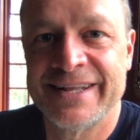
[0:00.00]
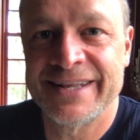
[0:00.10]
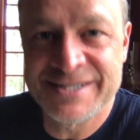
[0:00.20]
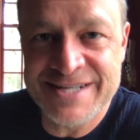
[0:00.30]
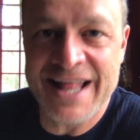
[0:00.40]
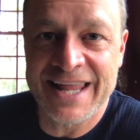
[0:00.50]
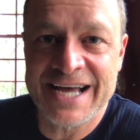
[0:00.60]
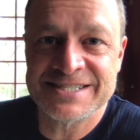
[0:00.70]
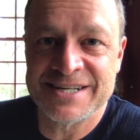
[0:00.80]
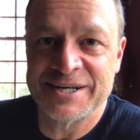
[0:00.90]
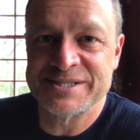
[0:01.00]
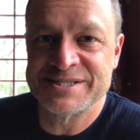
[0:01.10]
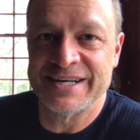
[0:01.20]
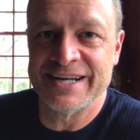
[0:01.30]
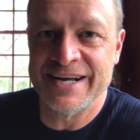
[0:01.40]
It's not last night on
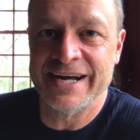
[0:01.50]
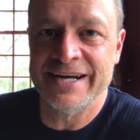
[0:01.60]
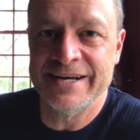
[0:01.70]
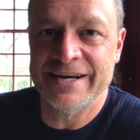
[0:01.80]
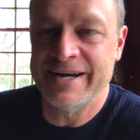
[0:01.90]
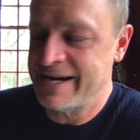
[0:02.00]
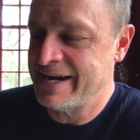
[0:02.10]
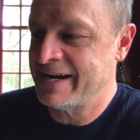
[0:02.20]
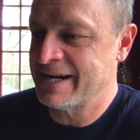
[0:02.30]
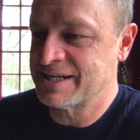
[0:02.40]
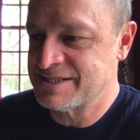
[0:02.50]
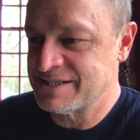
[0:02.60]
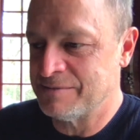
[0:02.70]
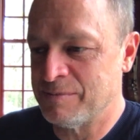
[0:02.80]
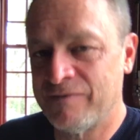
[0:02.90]
Sunday night, and I could see
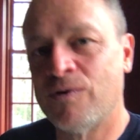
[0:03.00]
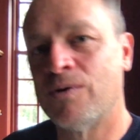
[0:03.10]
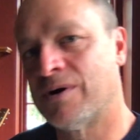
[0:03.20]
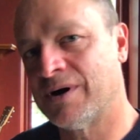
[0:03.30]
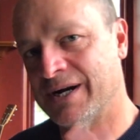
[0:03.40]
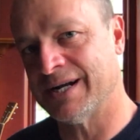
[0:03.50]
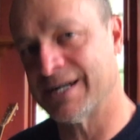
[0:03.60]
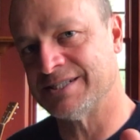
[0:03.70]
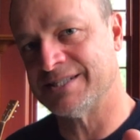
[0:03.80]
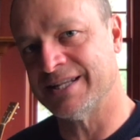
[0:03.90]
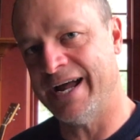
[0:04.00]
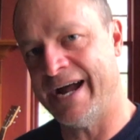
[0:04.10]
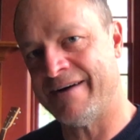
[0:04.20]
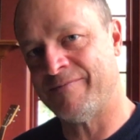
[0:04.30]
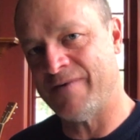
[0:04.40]
the before and I could see the
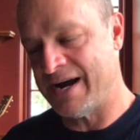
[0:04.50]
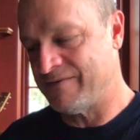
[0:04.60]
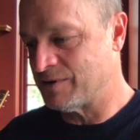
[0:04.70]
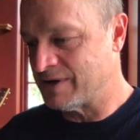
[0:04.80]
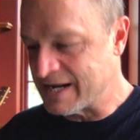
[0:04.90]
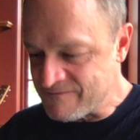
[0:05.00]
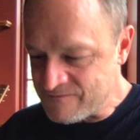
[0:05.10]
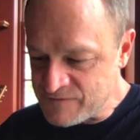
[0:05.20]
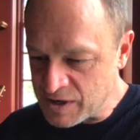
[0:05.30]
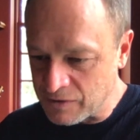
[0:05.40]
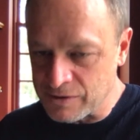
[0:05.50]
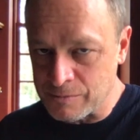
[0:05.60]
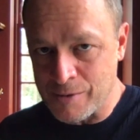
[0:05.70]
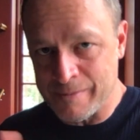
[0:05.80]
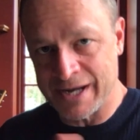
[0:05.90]
after, and I felt the
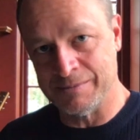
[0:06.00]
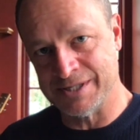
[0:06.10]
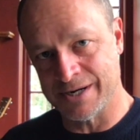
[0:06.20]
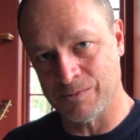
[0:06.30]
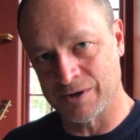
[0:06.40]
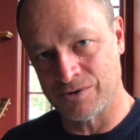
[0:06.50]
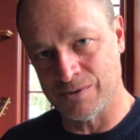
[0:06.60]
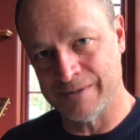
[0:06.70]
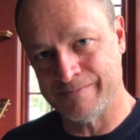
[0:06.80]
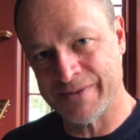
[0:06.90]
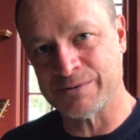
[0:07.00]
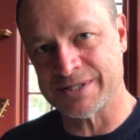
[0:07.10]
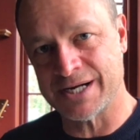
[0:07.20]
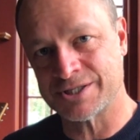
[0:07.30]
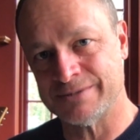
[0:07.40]
momentum as I worked through it. That was
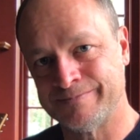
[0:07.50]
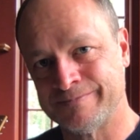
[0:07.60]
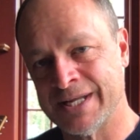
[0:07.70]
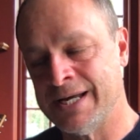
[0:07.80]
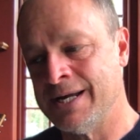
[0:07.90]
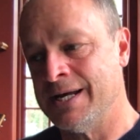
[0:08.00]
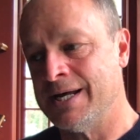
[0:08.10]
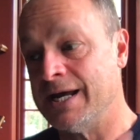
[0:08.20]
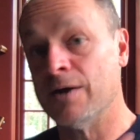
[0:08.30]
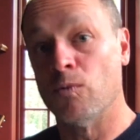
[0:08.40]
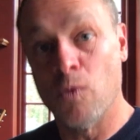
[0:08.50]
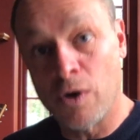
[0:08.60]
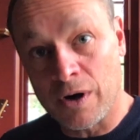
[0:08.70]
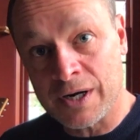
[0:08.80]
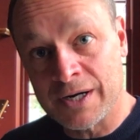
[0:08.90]
action. In
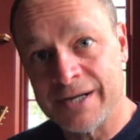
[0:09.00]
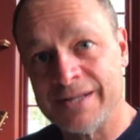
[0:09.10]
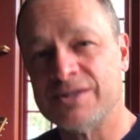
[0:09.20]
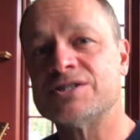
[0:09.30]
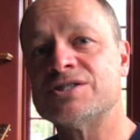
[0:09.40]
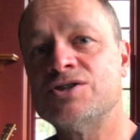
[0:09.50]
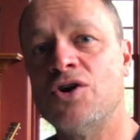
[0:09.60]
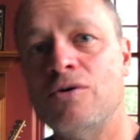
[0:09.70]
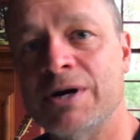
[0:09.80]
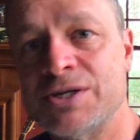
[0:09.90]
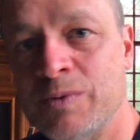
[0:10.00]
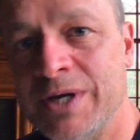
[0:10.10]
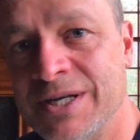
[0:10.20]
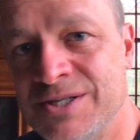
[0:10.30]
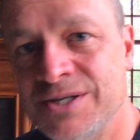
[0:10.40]
work, there's so much we
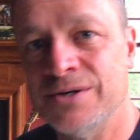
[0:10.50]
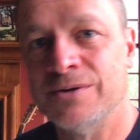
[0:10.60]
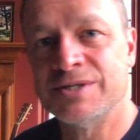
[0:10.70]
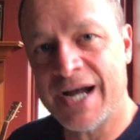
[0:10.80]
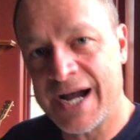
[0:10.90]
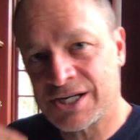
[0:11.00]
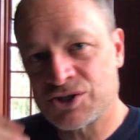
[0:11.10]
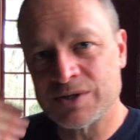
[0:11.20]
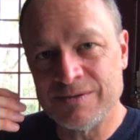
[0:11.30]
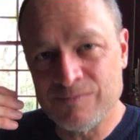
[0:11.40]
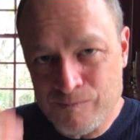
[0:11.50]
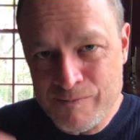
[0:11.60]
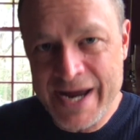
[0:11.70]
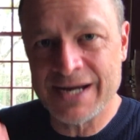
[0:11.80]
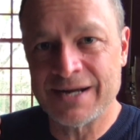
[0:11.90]
can do to actually
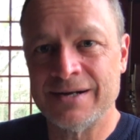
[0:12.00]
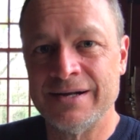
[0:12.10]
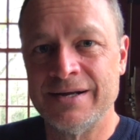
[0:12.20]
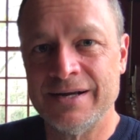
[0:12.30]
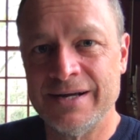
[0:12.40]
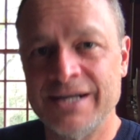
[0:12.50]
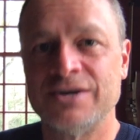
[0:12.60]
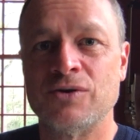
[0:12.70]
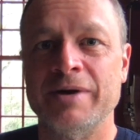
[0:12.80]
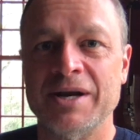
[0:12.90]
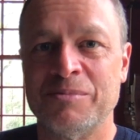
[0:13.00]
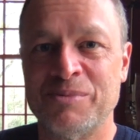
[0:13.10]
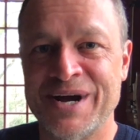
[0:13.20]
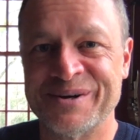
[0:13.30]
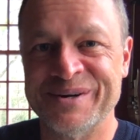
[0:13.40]
make incremental
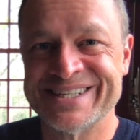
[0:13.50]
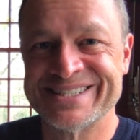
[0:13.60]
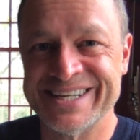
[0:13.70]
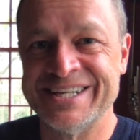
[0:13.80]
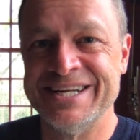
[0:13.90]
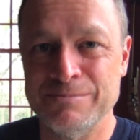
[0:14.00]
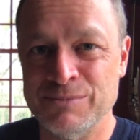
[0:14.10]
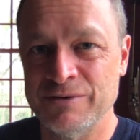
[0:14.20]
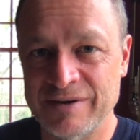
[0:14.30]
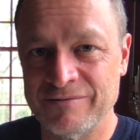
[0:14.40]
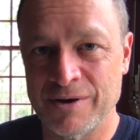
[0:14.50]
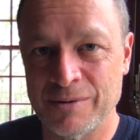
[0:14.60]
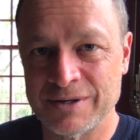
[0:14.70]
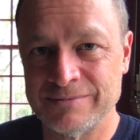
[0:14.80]
progress and keep moving forward.